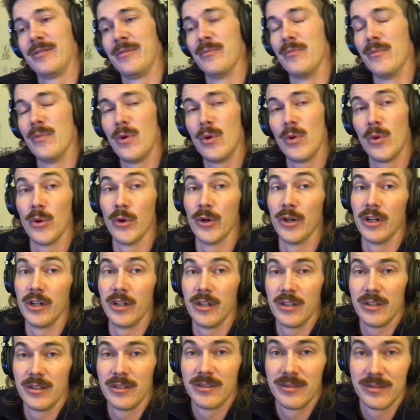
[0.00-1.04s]

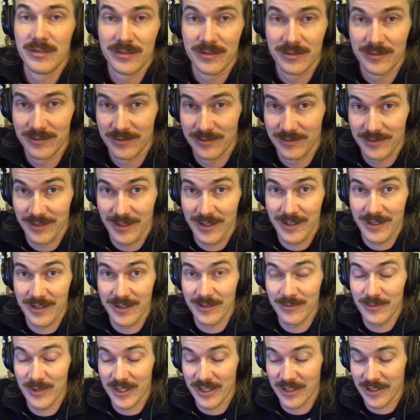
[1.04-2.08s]
more
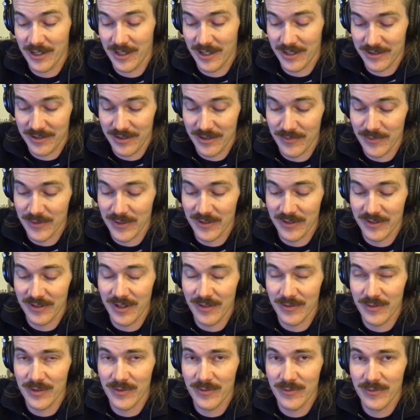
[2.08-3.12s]
with the costumes and
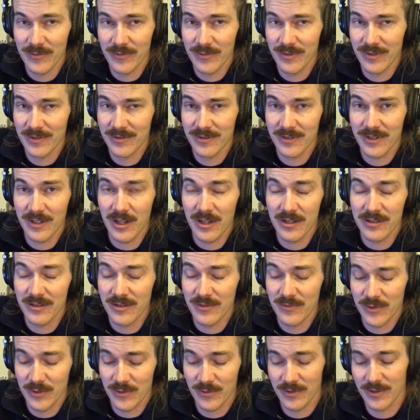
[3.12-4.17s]
stuff. The
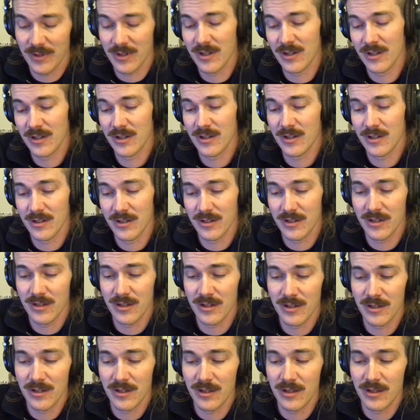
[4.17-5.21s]
costumes were
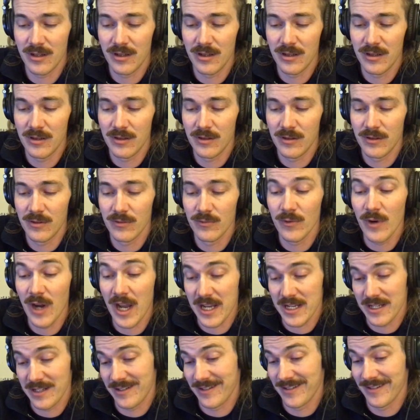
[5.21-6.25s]
all
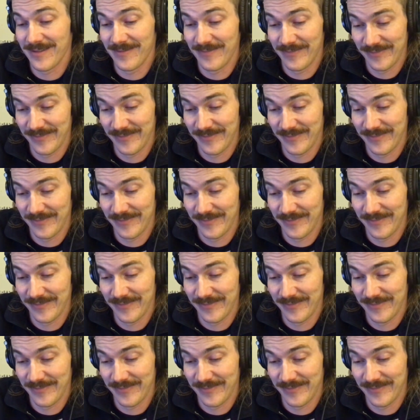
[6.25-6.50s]
right.